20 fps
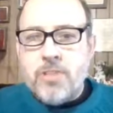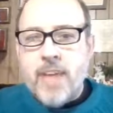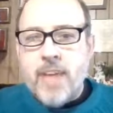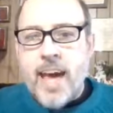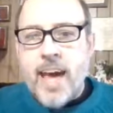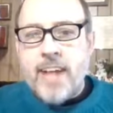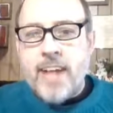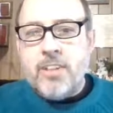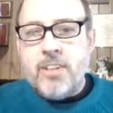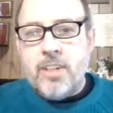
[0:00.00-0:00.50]

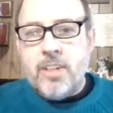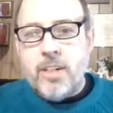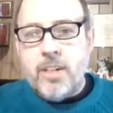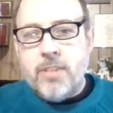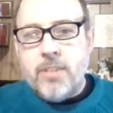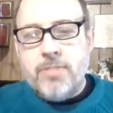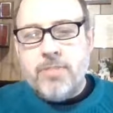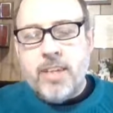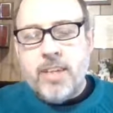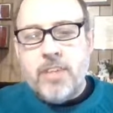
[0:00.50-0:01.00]
act
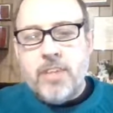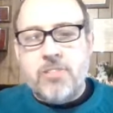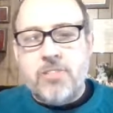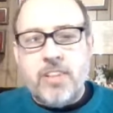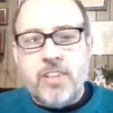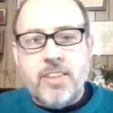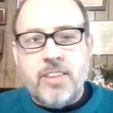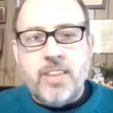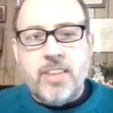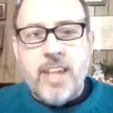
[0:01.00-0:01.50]
of
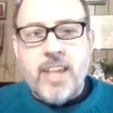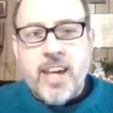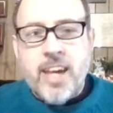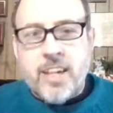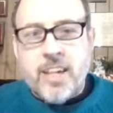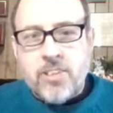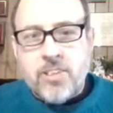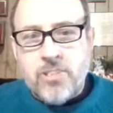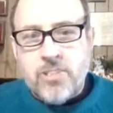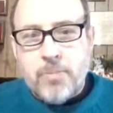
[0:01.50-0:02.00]
kissing the
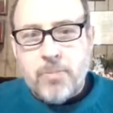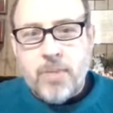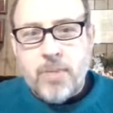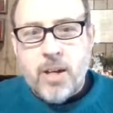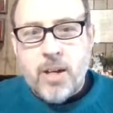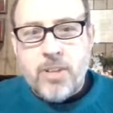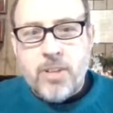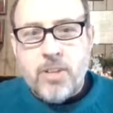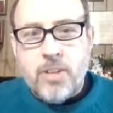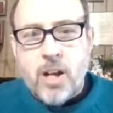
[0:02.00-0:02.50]
X
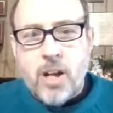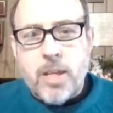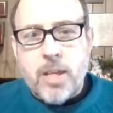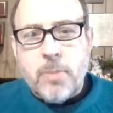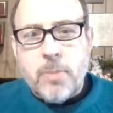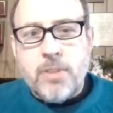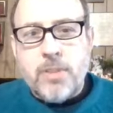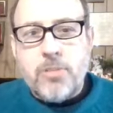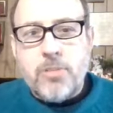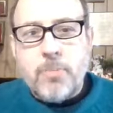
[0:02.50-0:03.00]
on
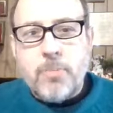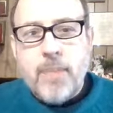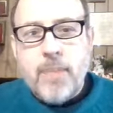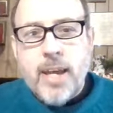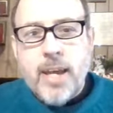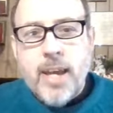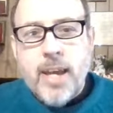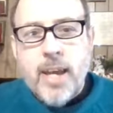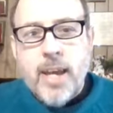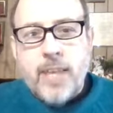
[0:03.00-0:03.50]
documents
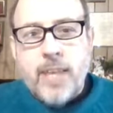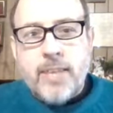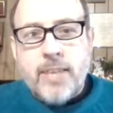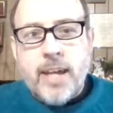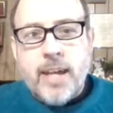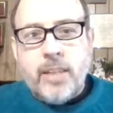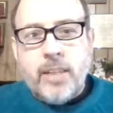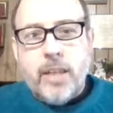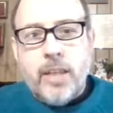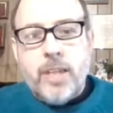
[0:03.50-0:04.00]

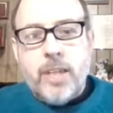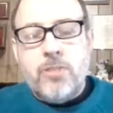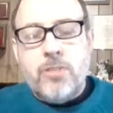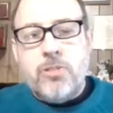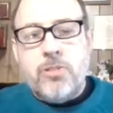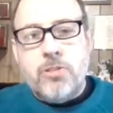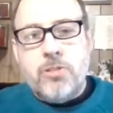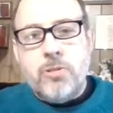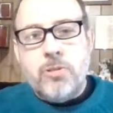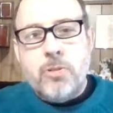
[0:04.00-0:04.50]
that led
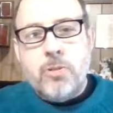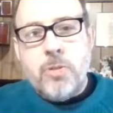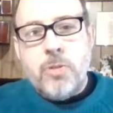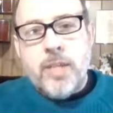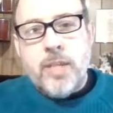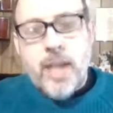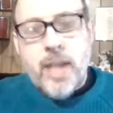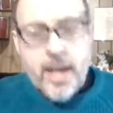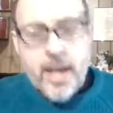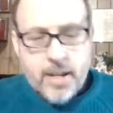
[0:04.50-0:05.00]
to
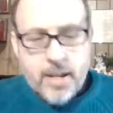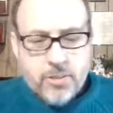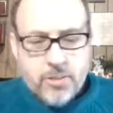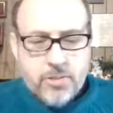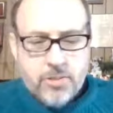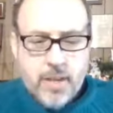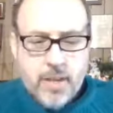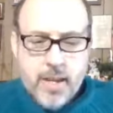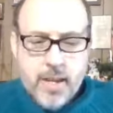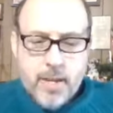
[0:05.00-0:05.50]
the
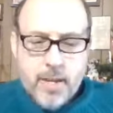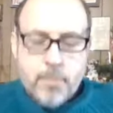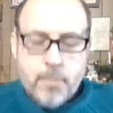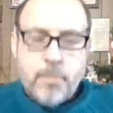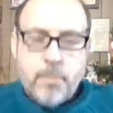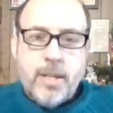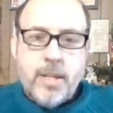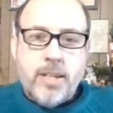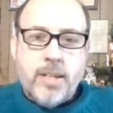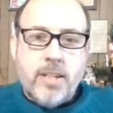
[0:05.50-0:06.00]
X
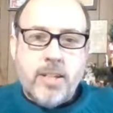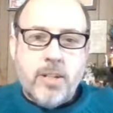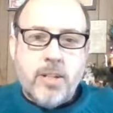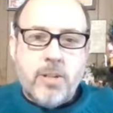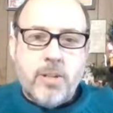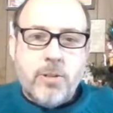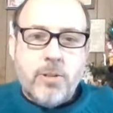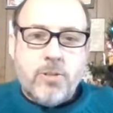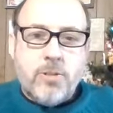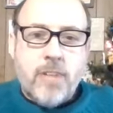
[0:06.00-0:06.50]
being
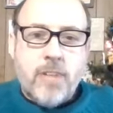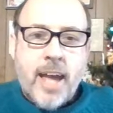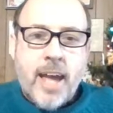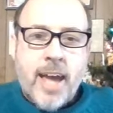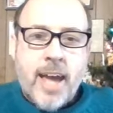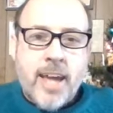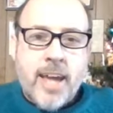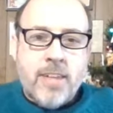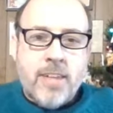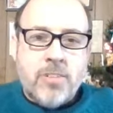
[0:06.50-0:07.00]
used
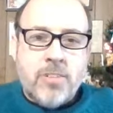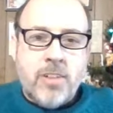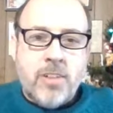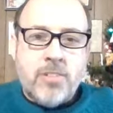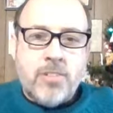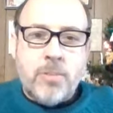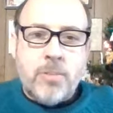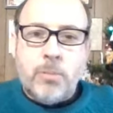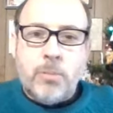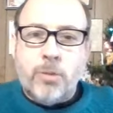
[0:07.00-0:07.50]
as a
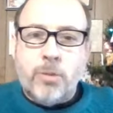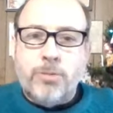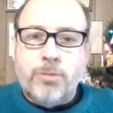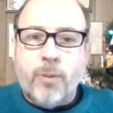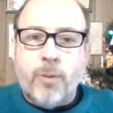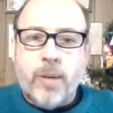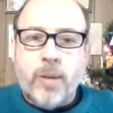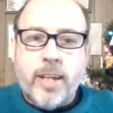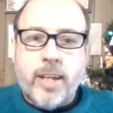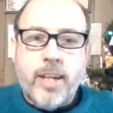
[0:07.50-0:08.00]
symbol
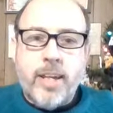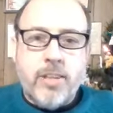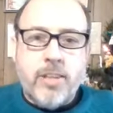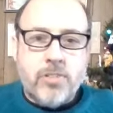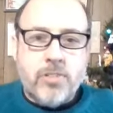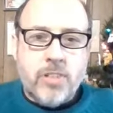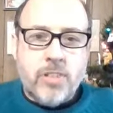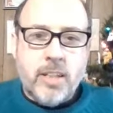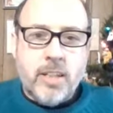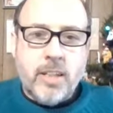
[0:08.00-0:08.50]
for a
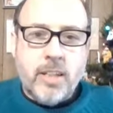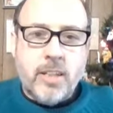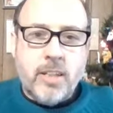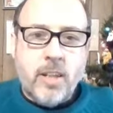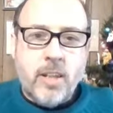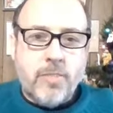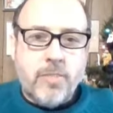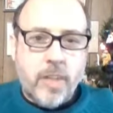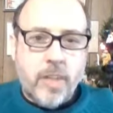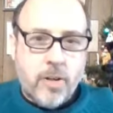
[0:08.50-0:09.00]
kiss in
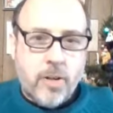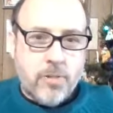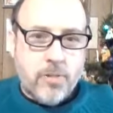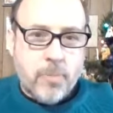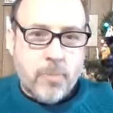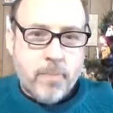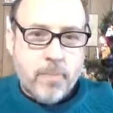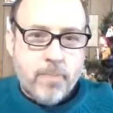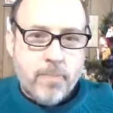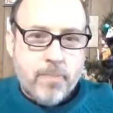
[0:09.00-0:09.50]
love letters.